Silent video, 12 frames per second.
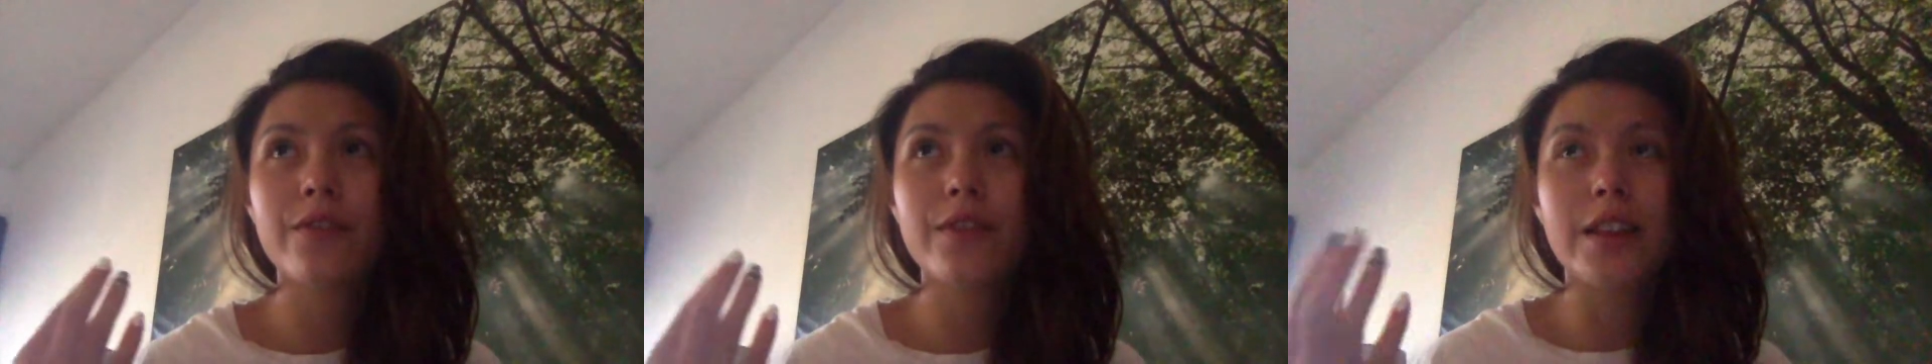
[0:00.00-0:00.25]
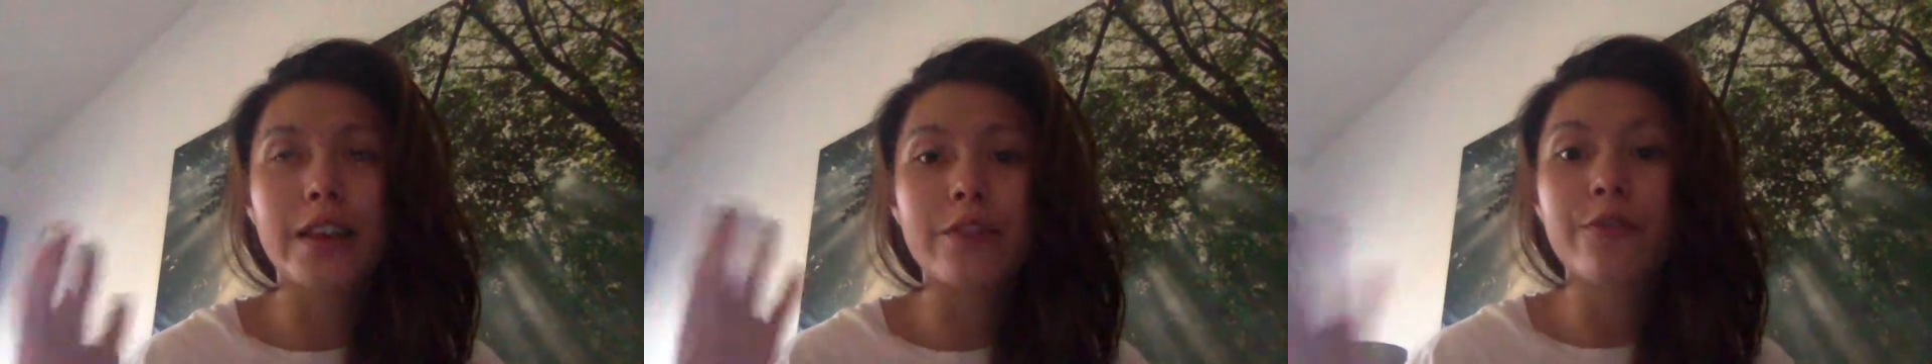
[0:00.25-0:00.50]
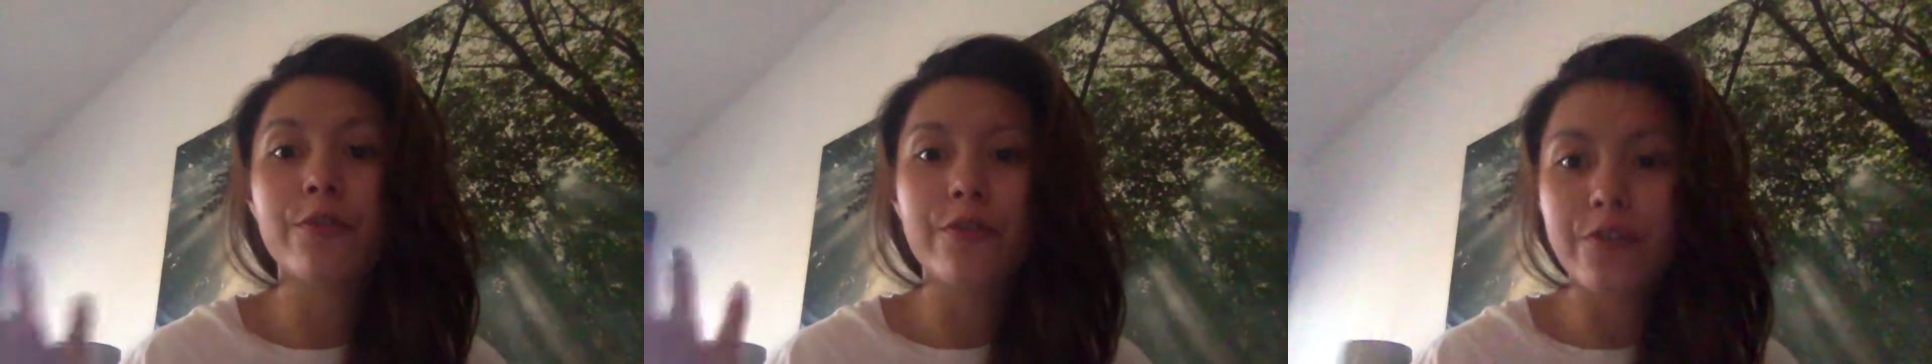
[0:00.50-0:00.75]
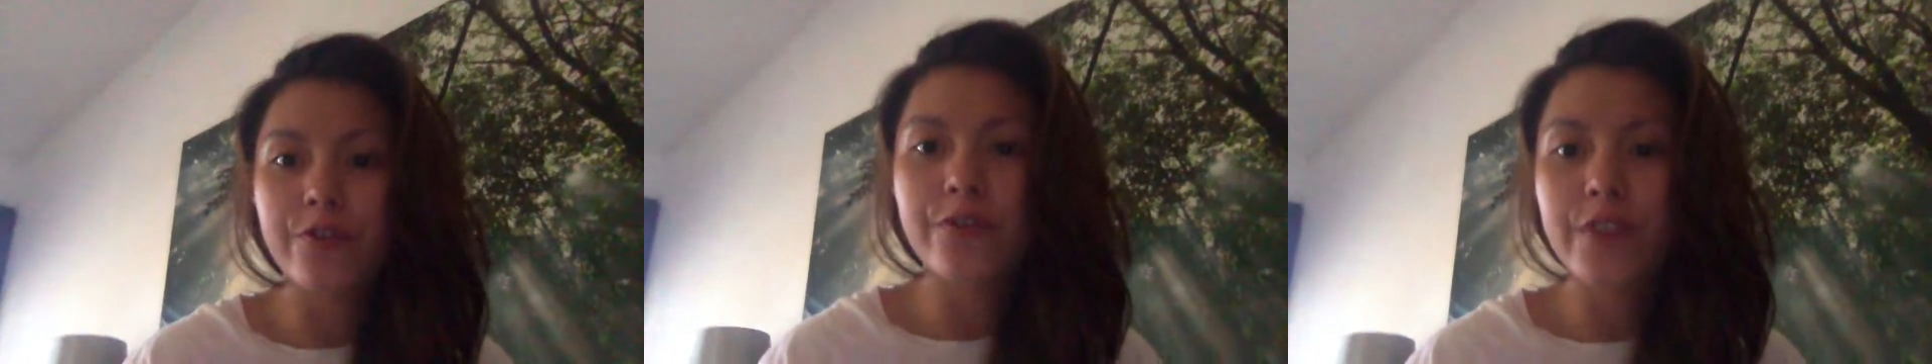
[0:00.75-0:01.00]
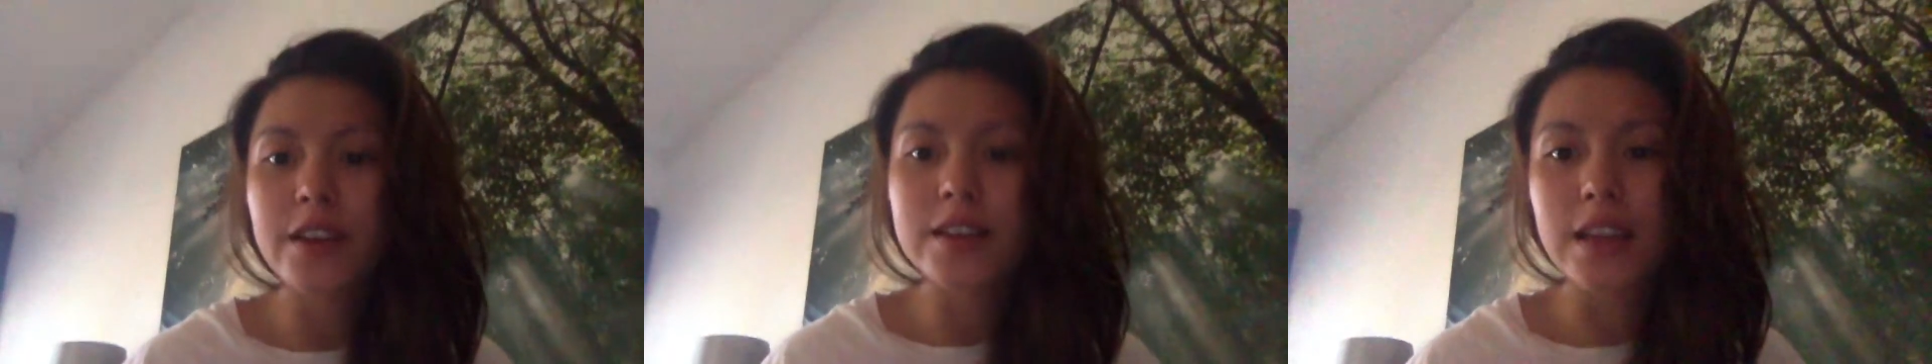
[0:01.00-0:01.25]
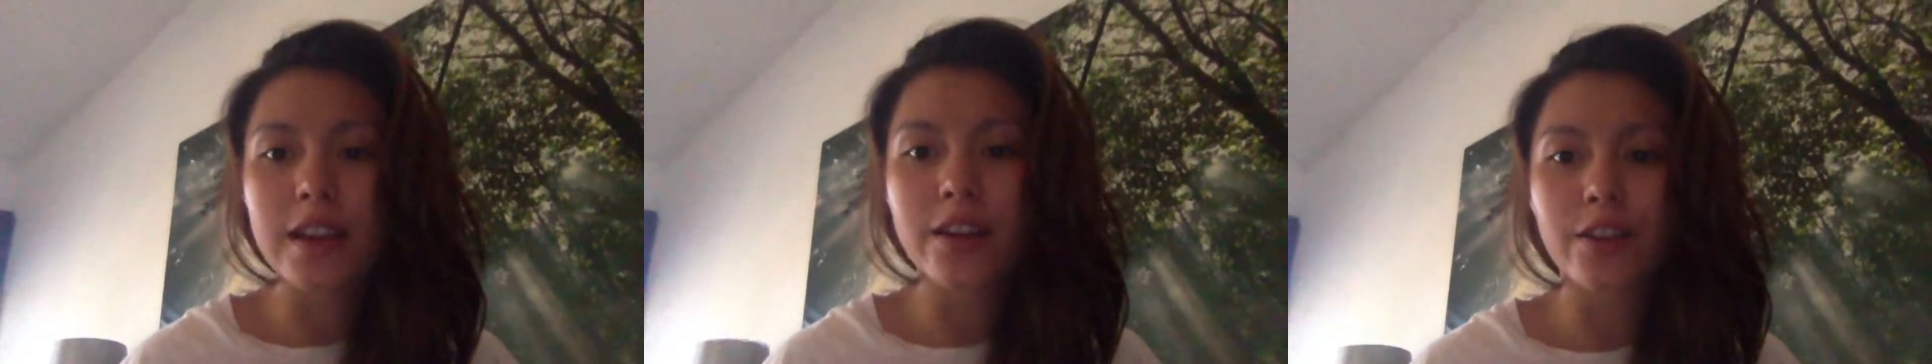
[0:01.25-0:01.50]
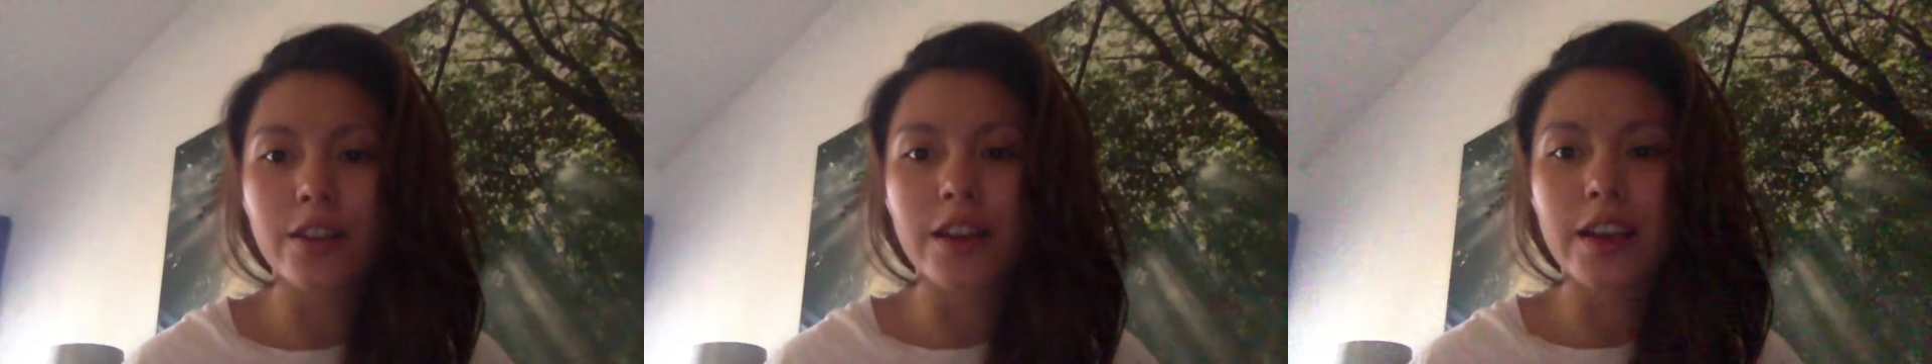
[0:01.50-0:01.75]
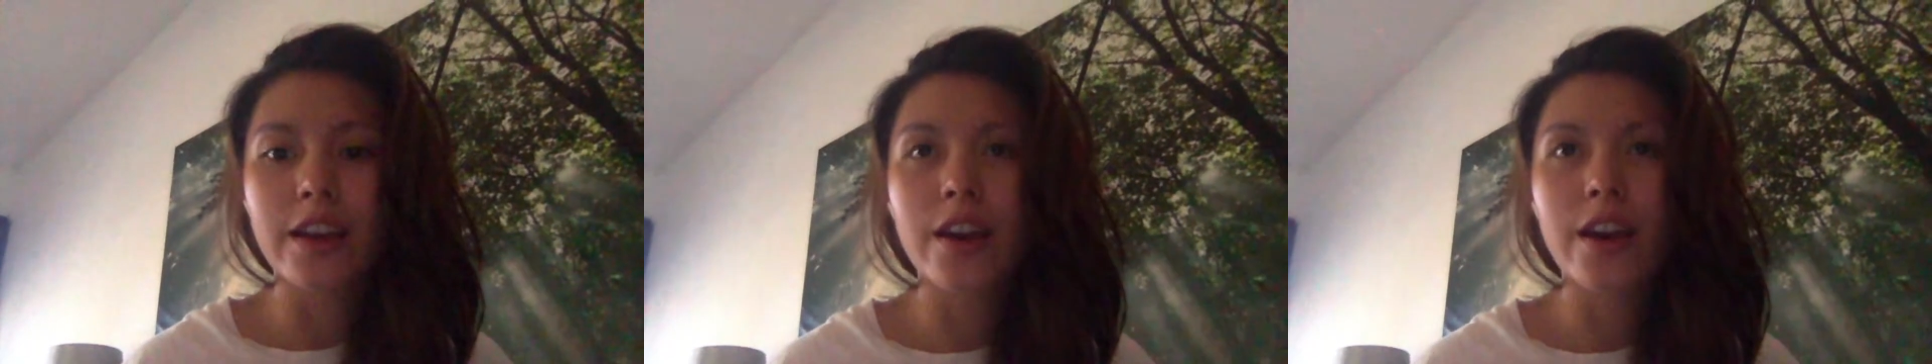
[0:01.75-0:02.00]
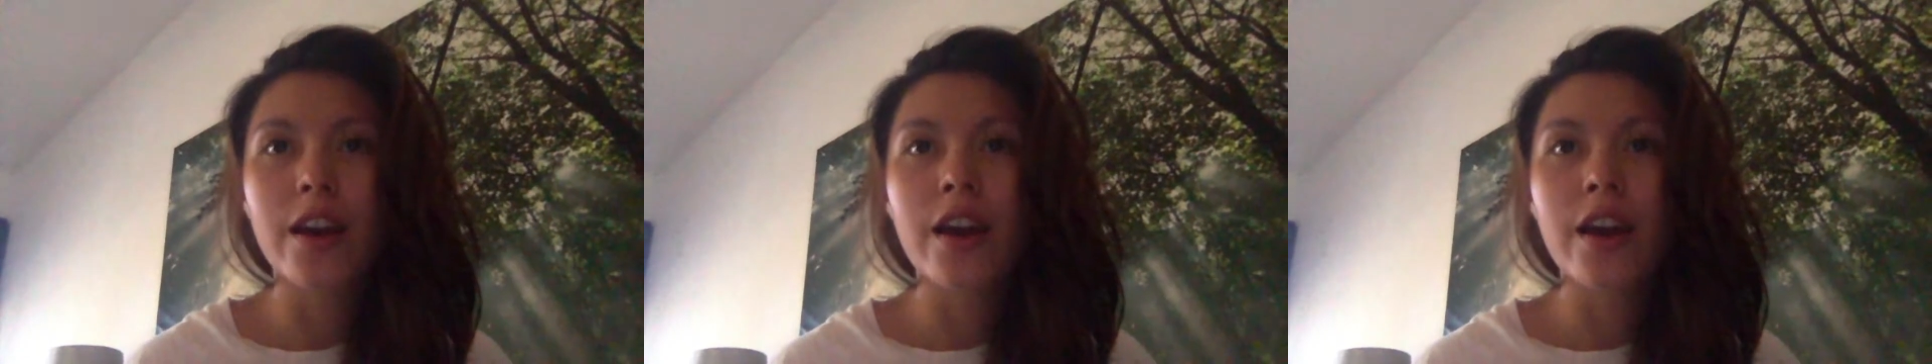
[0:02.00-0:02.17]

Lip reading: like physically